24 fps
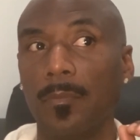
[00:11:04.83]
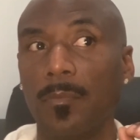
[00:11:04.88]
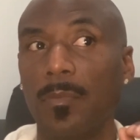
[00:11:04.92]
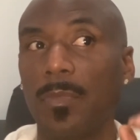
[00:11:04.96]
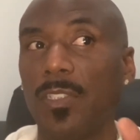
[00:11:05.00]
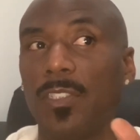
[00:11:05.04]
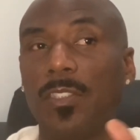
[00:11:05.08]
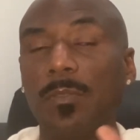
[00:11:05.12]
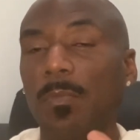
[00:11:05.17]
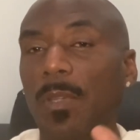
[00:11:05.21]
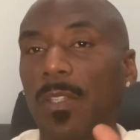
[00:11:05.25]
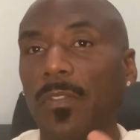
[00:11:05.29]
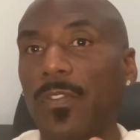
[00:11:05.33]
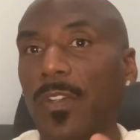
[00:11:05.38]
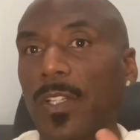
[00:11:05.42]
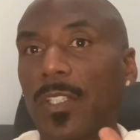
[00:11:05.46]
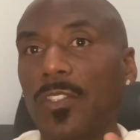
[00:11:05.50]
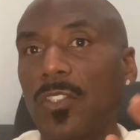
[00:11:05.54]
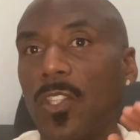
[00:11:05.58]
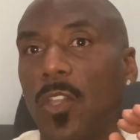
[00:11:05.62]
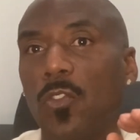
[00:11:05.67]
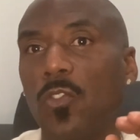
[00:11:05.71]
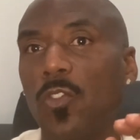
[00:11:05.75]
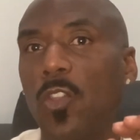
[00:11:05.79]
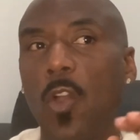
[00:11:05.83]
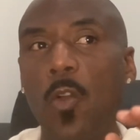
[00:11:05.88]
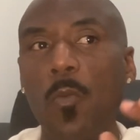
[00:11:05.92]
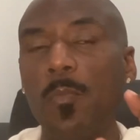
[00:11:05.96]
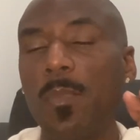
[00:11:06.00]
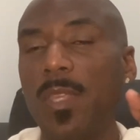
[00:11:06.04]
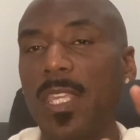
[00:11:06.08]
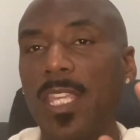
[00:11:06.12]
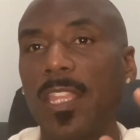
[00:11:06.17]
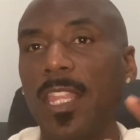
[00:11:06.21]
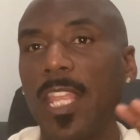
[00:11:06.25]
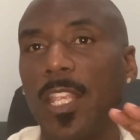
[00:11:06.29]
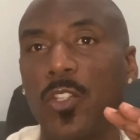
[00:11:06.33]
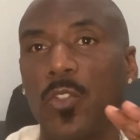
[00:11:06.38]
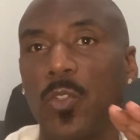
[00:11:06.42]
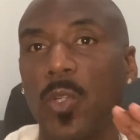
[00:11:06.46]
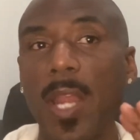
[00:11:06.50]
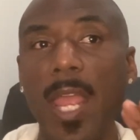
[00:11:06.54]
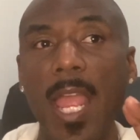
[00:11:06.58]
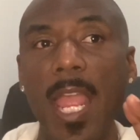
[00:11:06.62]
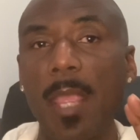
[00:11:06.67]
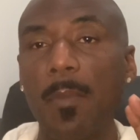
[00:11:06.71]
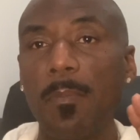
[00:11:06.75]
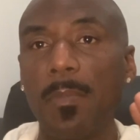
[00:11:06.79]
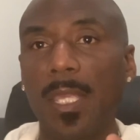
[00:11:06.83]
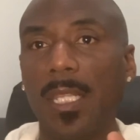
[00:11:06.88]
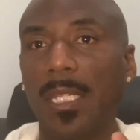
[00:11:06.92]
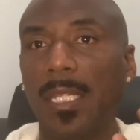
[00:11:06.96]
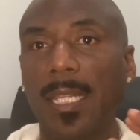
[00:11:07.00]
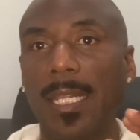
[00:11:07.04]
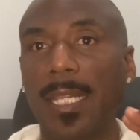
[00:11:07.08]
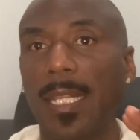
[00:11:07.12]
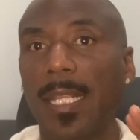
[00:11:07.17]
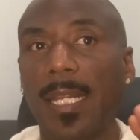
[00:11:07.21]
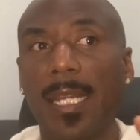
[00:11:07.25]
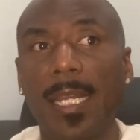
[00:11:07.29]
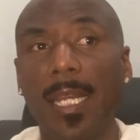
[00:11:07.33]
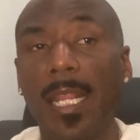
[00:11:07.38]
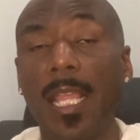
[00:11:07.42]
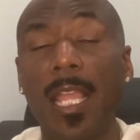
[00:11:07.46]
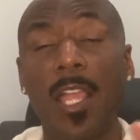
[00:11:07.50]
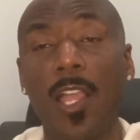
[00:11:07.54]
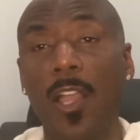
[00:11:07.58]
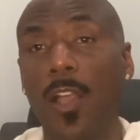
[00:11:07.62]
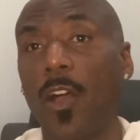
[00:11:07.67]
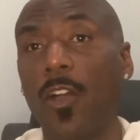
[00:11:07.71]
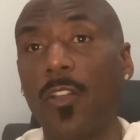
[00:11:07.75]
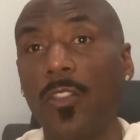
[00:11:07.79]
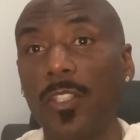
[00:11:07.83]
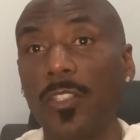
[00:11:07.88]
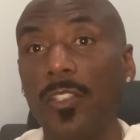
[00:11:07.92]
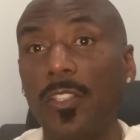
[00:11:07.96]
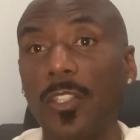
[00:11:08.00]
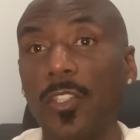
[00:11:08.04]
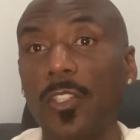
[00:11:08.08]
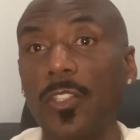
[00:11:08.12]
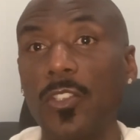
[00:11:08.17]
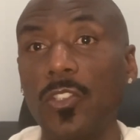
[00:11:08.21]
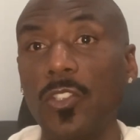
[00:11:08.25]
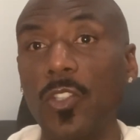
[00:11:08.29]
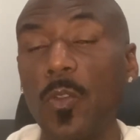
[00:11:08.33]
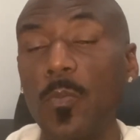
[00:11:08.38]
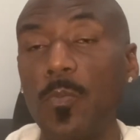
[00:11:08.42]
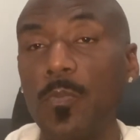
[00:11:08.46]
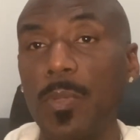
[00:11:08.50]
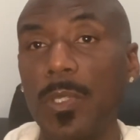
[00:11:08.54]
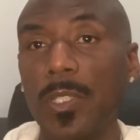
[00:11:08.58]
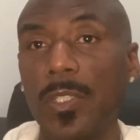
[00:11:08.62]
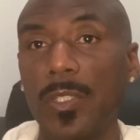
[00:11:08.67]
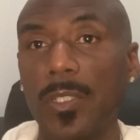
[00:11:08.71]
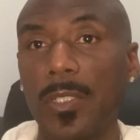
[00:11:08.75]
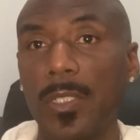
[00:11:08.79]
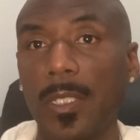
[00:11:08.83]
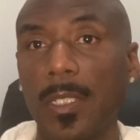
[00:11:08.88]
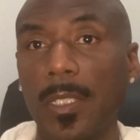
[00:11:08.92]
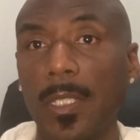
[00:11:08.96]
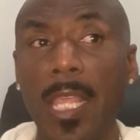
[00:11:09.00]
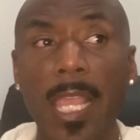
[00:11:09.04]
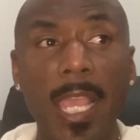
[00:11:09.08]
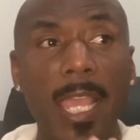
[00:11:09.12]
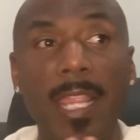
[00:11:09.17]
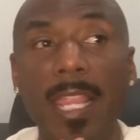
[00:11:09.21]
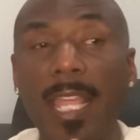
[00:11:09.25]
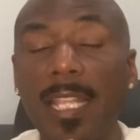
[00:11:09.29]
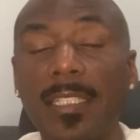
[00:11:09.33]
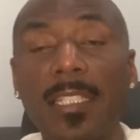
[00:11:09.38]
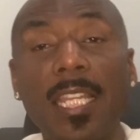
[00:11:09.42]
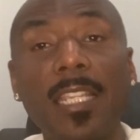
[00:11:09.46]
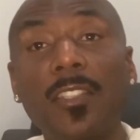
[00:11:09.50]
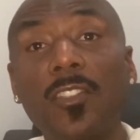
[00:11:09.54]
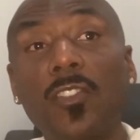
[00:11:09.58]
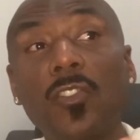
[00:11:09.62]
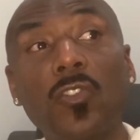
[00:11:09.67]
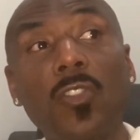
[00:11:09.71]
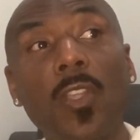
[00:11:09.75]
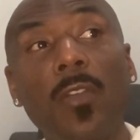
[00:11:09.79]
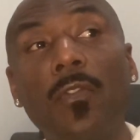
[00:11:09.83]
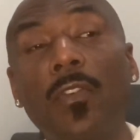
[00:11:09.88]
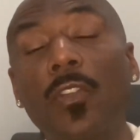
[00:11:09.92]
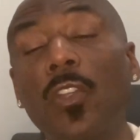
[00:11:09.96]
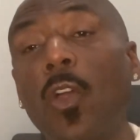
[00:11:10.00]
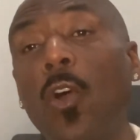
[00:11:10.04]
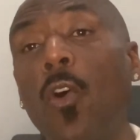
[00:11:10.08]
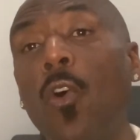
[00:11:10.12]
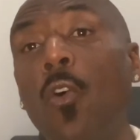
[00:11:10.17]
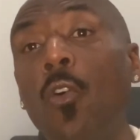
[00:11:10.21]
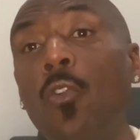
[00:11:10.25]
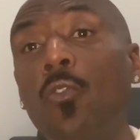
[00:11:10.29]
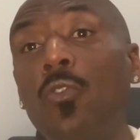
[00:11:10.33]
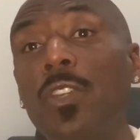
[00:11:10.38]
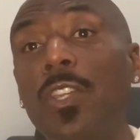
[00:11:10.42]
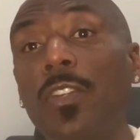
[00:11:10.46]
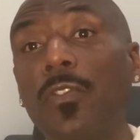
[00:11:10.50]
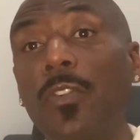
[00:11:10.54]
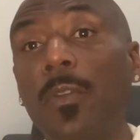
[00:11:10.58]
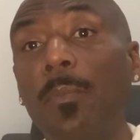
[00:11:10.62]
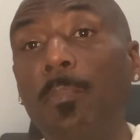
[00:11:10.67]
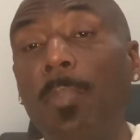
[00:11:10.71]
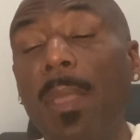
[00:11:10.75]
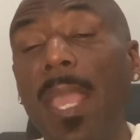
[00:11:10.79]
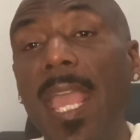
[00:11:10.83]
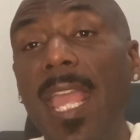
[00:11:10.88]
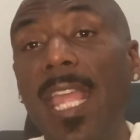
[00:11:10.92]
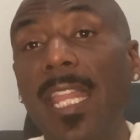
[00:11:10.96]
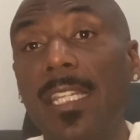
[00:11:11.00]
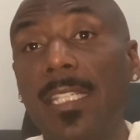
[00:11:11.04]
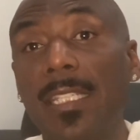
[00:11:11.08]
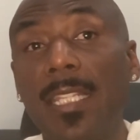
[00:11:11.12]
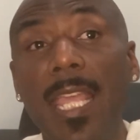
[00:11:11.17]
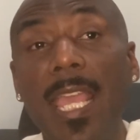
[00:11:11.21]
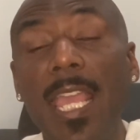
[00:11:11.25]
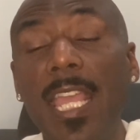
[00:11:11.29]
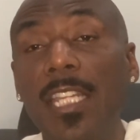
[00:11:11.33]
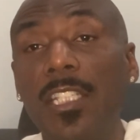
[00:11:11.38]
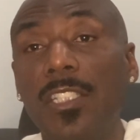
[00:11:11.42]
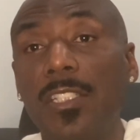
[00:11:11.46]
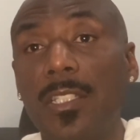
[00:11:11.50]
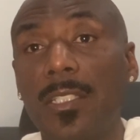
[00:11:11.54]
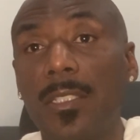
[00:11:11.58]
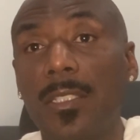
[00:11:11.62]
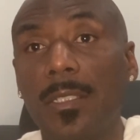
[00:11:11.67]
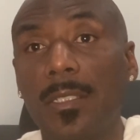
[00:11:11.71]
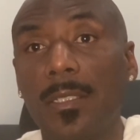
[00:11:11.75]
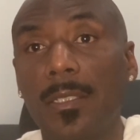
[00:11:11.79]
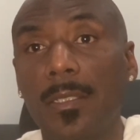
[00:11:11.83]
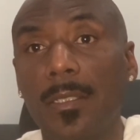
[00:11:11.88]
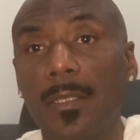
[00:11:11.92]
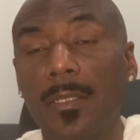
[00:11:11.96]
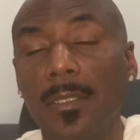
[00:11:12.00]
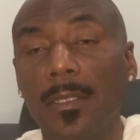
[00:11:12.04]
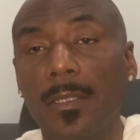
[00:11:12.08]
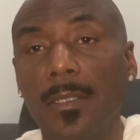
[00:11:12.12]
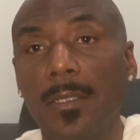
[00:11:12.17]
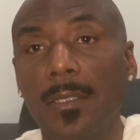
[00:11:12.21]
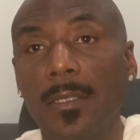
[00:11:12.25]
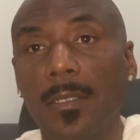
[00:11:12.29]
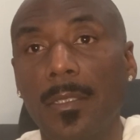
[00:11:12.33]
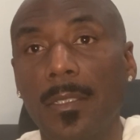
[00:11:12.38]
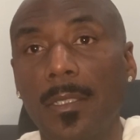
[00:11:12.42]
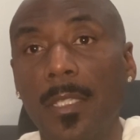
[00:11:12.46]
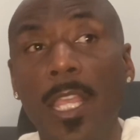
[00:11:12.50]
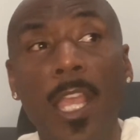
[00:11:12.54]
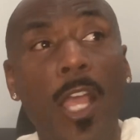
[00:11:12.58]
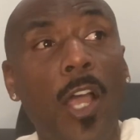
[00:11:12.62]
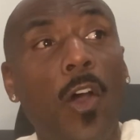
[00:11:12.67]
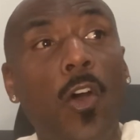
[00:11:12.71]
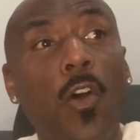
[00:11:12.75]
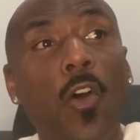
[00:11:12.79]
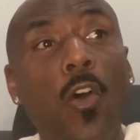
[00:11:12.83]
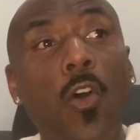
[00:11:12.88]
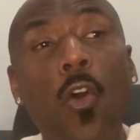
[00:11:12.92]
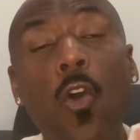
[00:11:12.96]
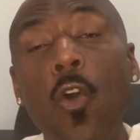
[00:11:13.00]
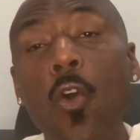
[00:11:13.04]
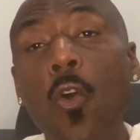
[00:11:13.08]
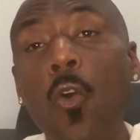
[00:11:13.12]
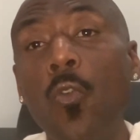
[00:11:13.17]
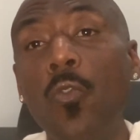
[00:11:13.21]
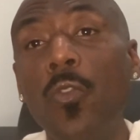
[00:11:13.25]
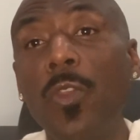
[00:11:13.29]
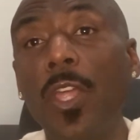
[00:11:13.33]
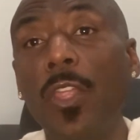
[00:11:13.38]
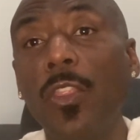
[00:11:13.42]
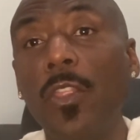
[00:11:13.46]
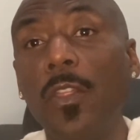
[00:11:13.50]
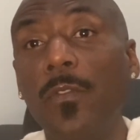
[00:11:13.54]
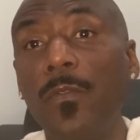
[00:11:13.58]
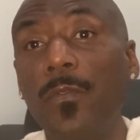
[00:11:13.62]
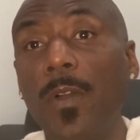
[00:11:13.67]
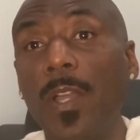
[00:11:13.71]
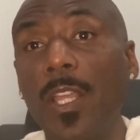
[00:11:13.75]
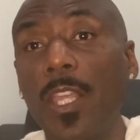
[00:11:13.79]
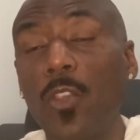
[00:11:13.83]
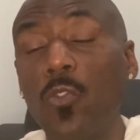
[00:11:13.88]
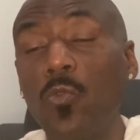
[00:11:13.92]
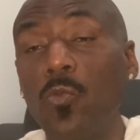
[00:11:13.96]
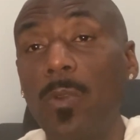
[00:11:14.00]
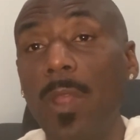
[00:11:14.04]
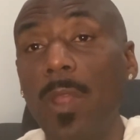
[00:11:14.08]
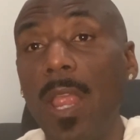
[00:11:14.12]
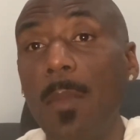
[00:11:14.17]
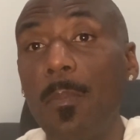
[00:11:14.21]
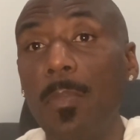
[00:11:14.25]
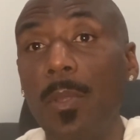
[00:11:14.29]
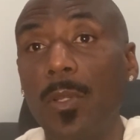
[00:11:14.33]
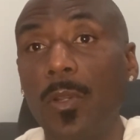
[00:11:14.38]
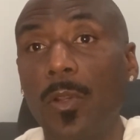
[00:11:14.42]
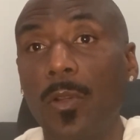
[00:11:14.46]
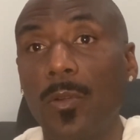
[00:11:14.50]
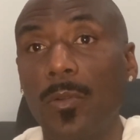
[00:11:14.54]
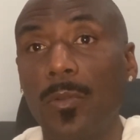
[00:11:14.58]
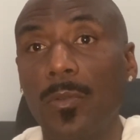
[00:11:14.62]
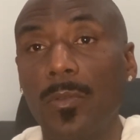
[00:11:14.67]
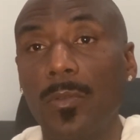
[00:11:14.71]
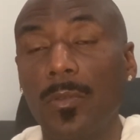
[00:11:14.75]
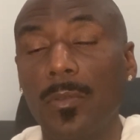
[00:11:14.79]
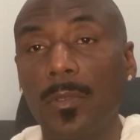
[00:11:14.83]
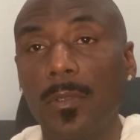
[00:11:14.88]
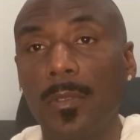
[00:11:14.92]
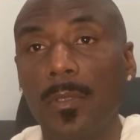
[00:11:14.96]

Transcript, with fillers: These motherfuckers don't know me and they try me and da da da da. All this other stupid shit. And that takes us off on a whole different tangent a whole nother fucking rabbit hole.